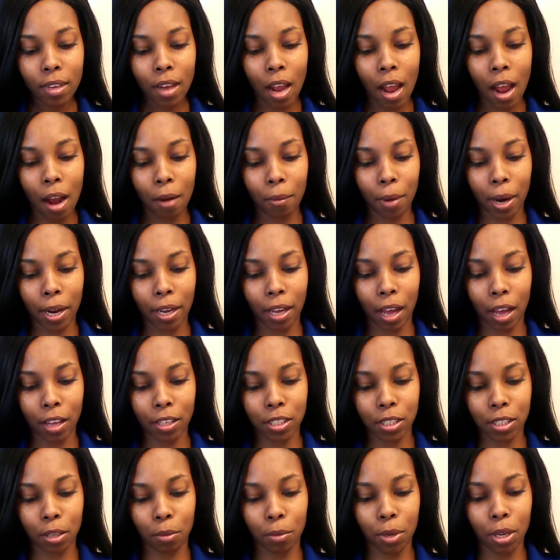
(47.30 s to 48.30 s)
Alright,
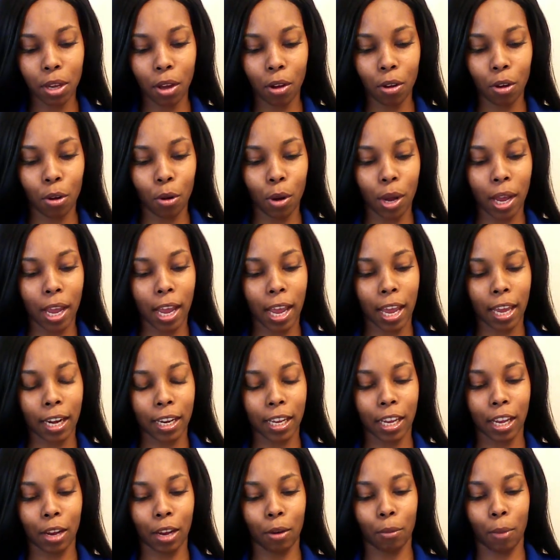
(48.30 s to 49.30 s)
y'all. So we're going to go ahead
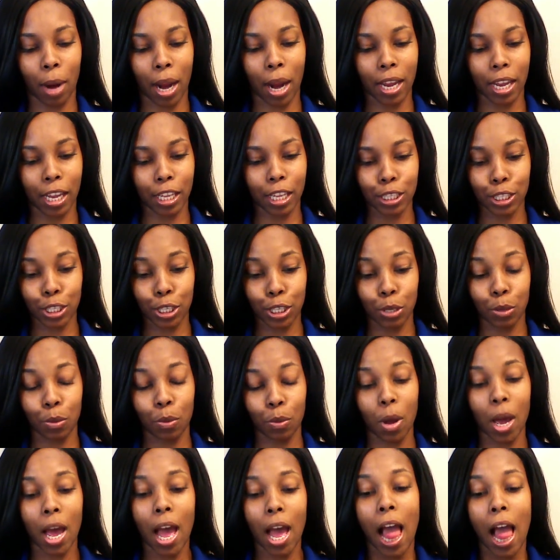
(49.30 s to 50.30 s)
and get right
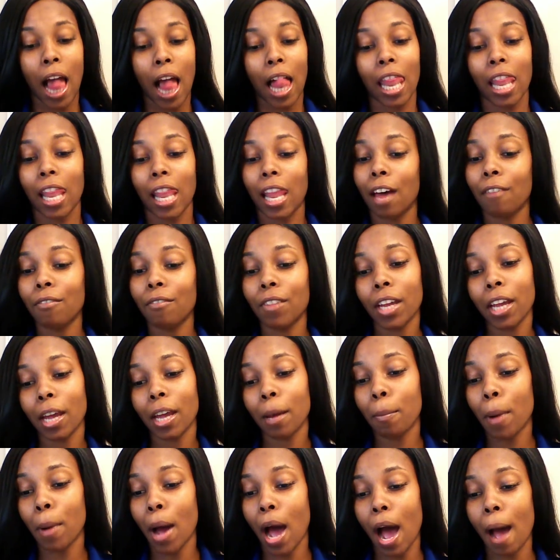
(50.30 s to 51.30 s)
into Love and
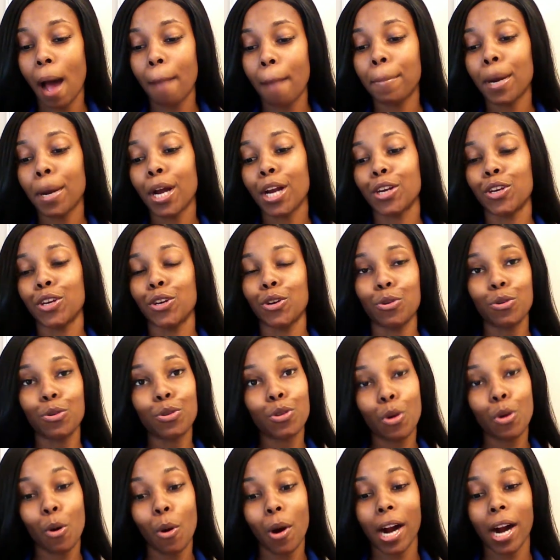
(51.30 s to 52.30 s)
Hip Hop New
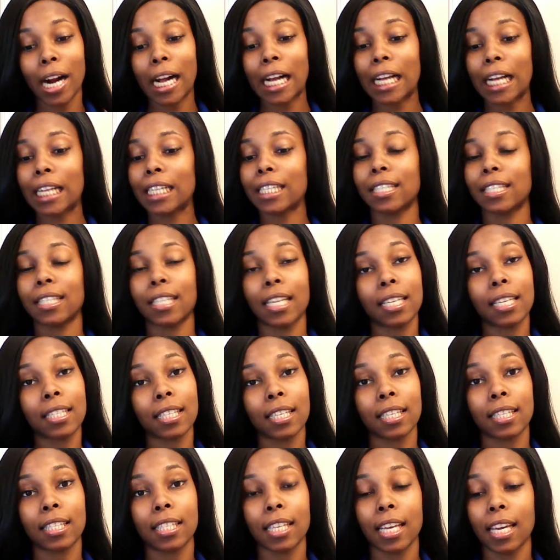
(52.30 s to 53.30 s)
York
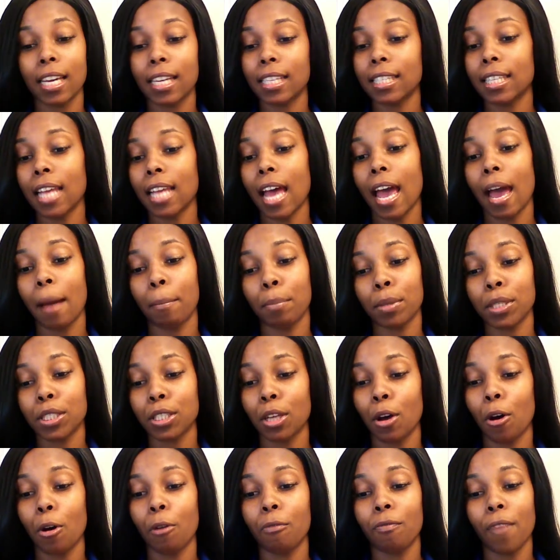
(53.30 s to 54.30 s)
Season 6,
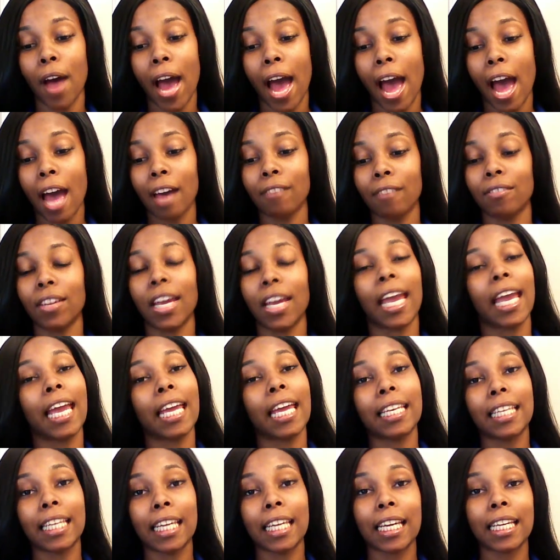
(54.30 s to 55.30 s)
Episode 5,
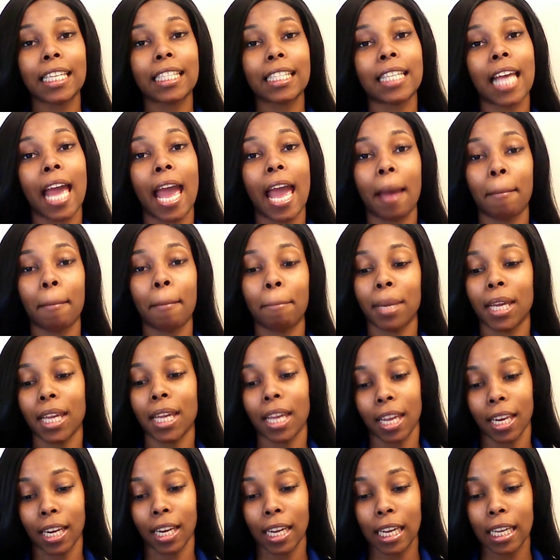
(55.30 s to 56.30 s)
Endings and
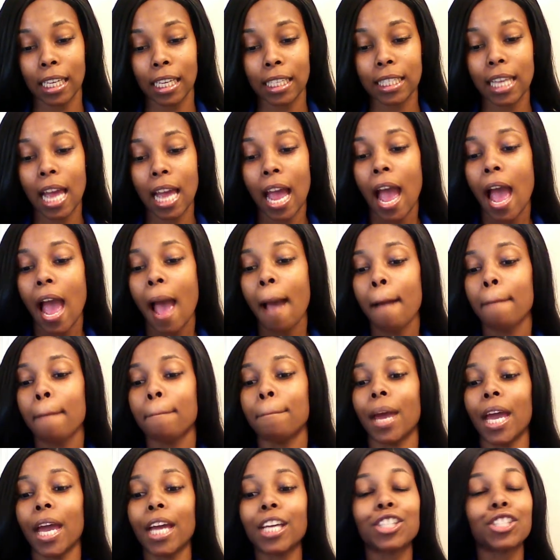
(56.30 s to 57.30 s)
Beginnings.
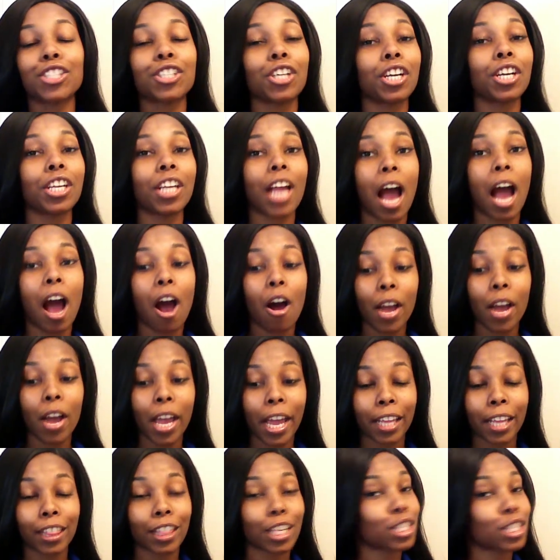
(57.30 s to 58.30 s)
Make sure y'all
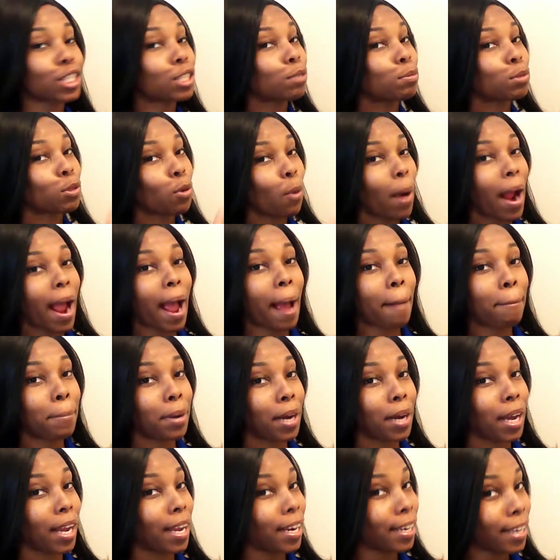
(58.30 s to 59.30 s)
hit the subscribe
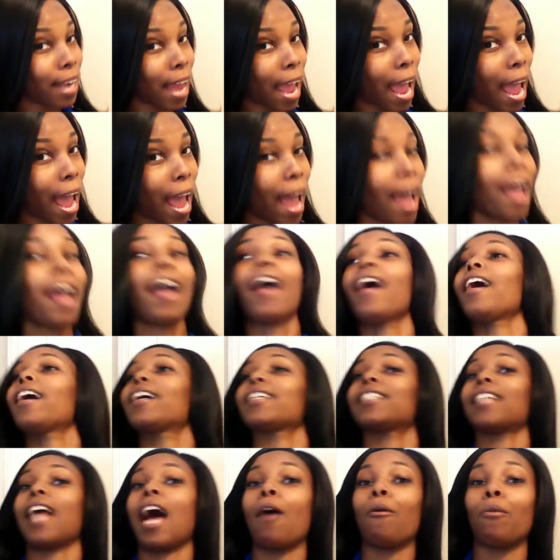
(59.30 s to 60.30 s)
button now,
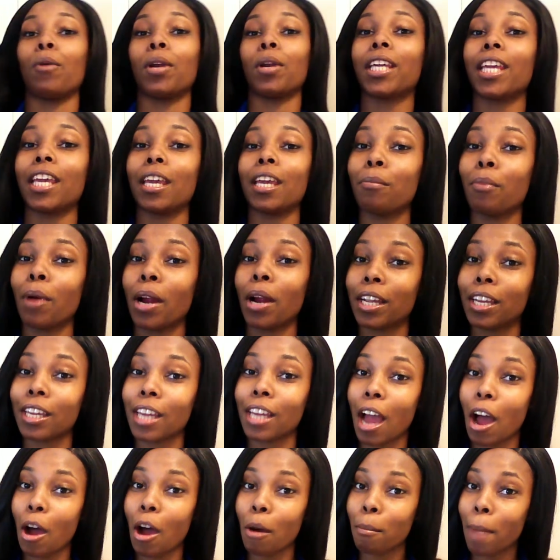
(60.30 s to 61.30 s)
because I want to keep bringing
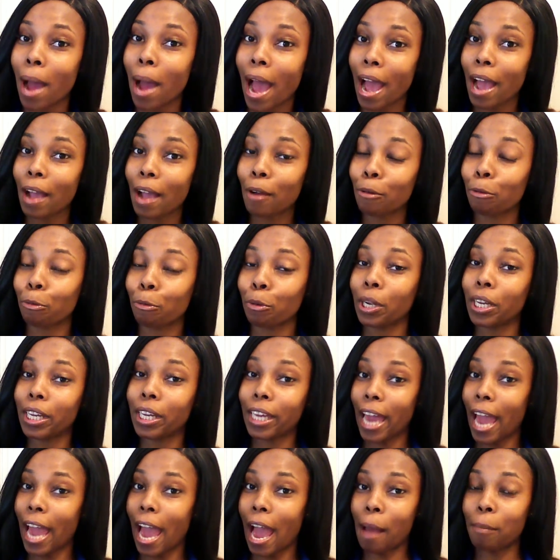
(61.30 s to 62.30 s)
y'all my
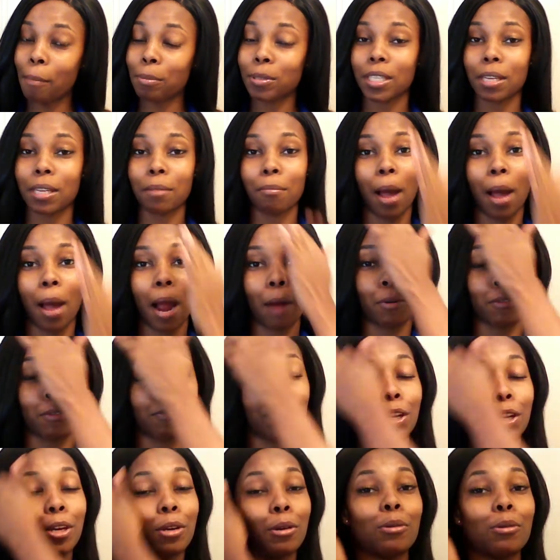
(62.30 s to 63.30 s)
recaps and my
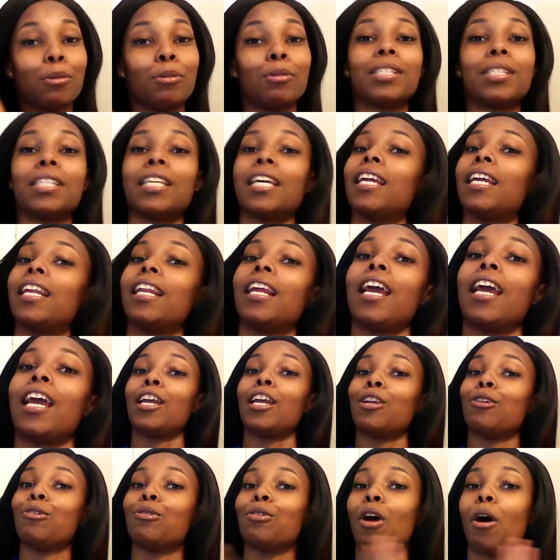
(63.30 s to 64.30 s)
reviews and,
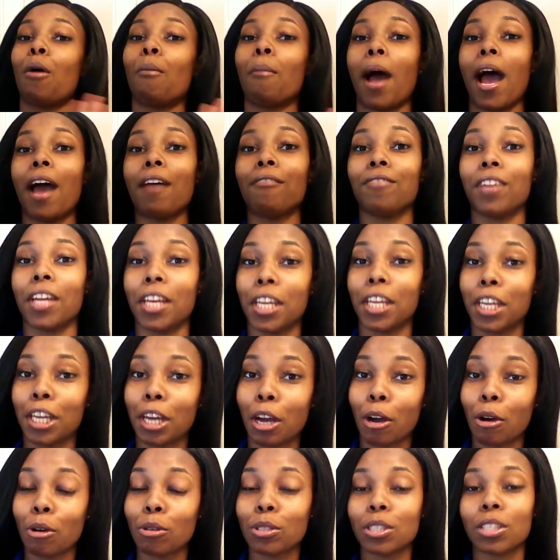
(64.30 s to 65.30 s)
you know, my
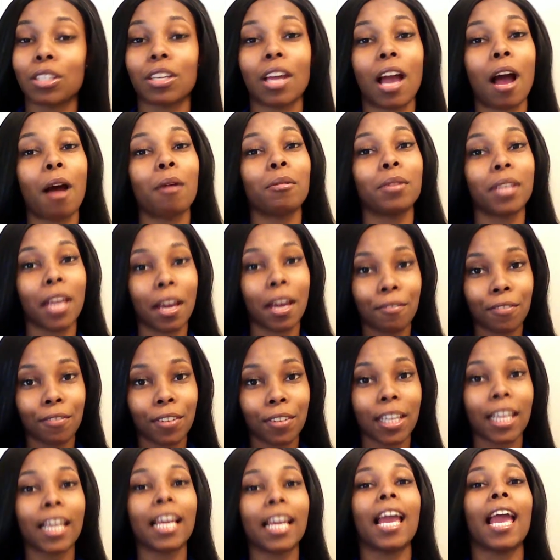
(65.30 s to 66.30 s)
videos. So y'all
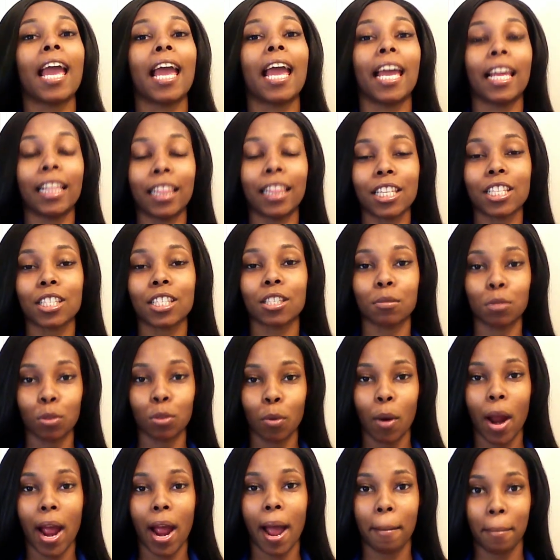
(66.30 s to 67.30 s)
definitely hit the
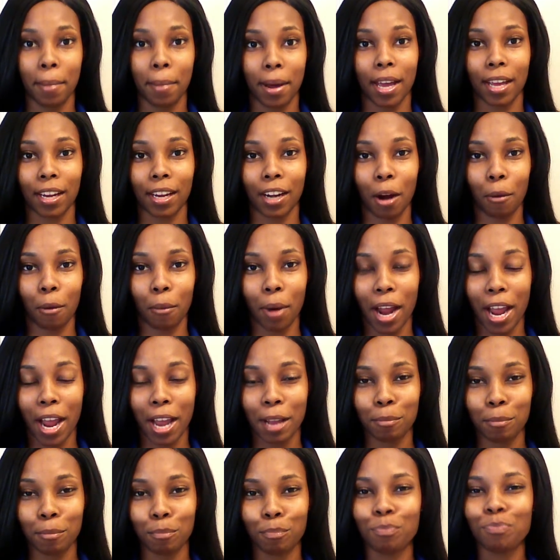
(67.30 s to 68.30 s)
subscribe button,
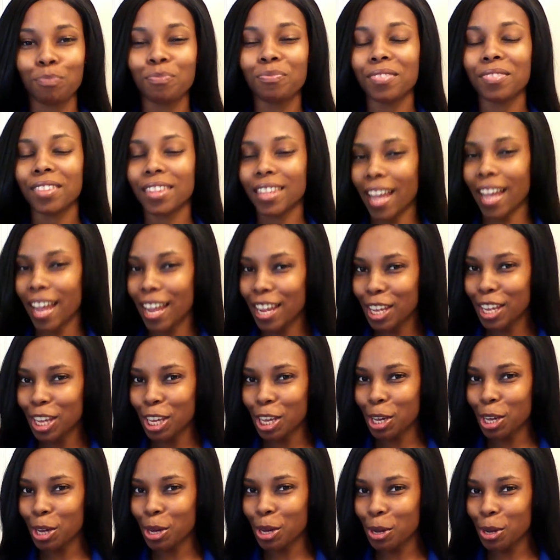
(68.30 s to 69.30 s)
alright?
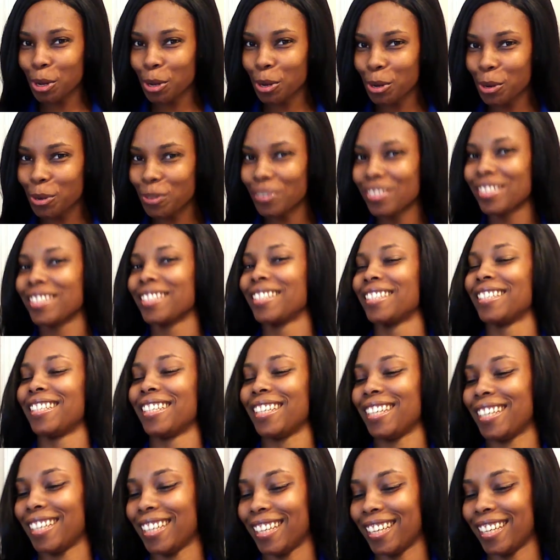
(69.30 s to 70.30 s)
Thank you.
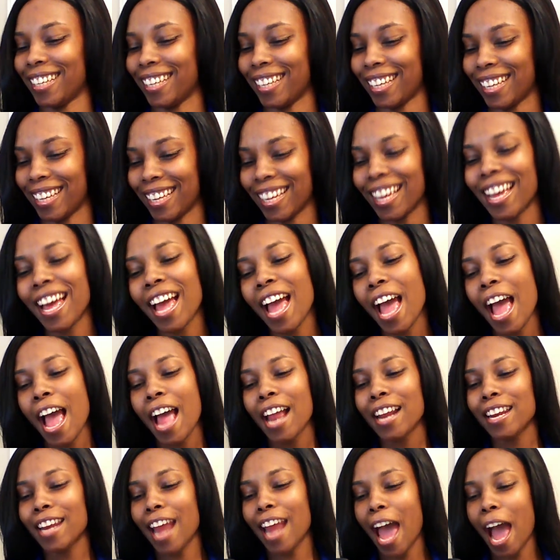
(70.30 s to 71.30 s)

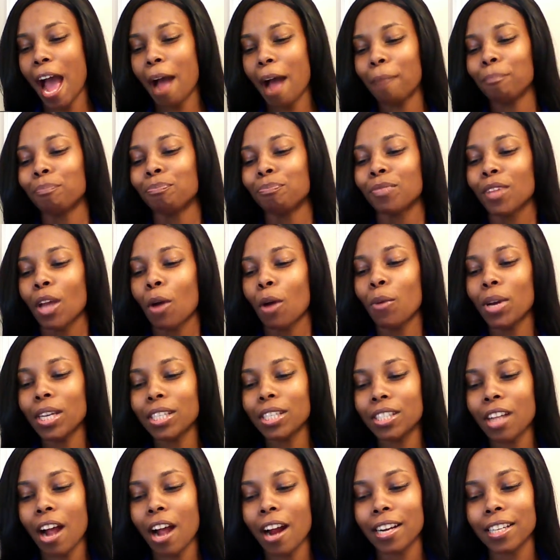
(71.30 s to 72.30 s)
Now, we
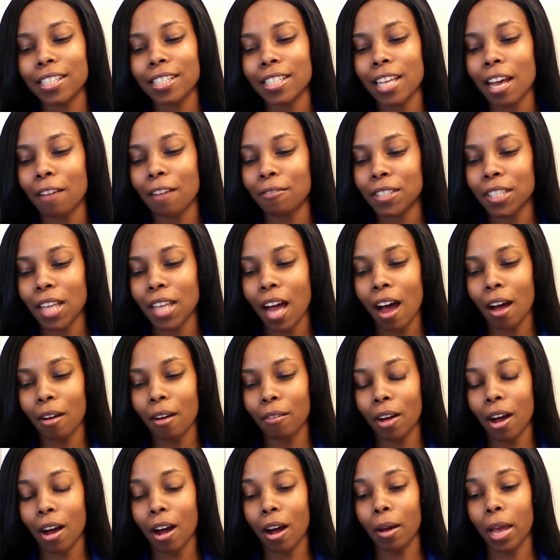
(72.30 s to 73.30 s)
start this
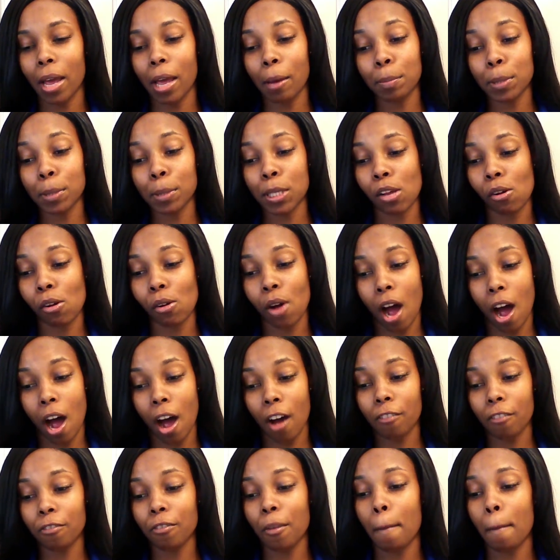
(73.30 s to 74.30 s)
episode
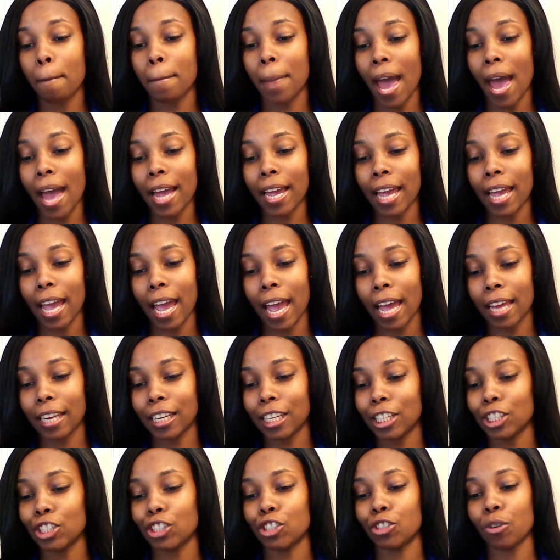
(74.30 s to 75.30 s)
off back at
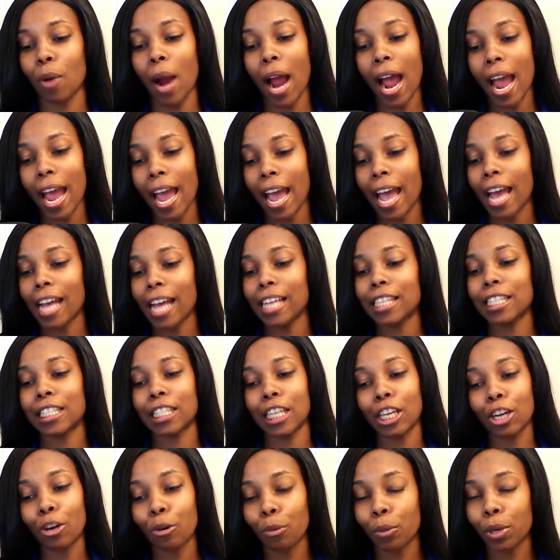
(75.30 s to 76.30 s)
this dry-ass
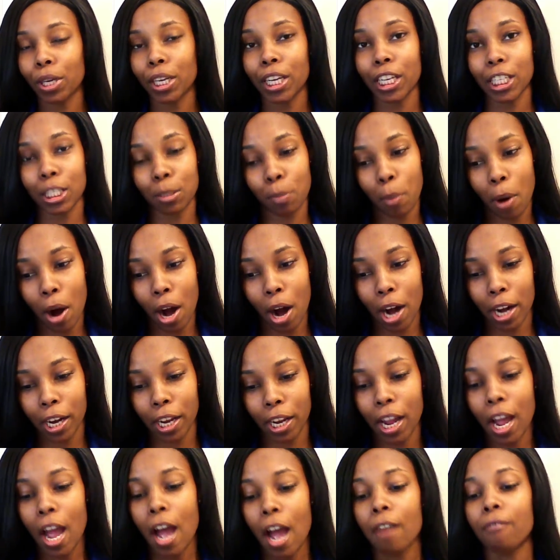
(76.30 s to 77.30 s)
single release
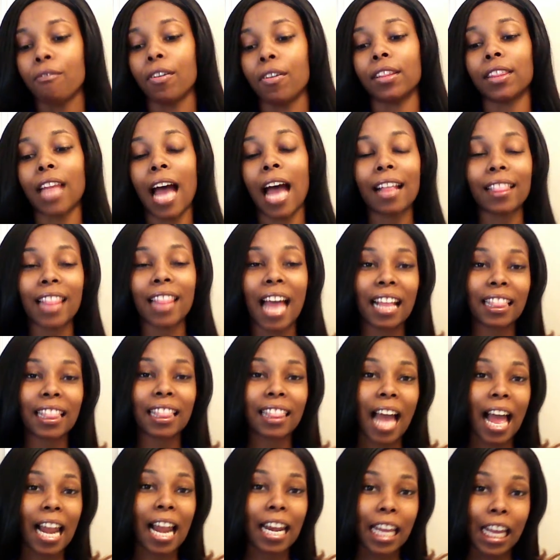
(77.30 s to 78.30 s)
party for
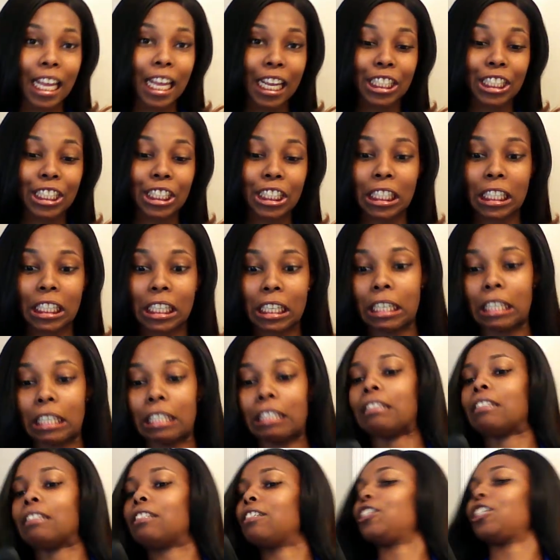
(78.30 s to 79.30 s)

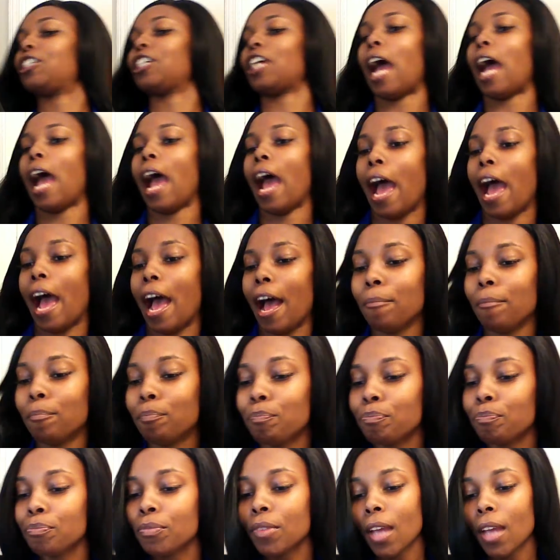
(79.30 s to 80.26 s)
Thalicious, child.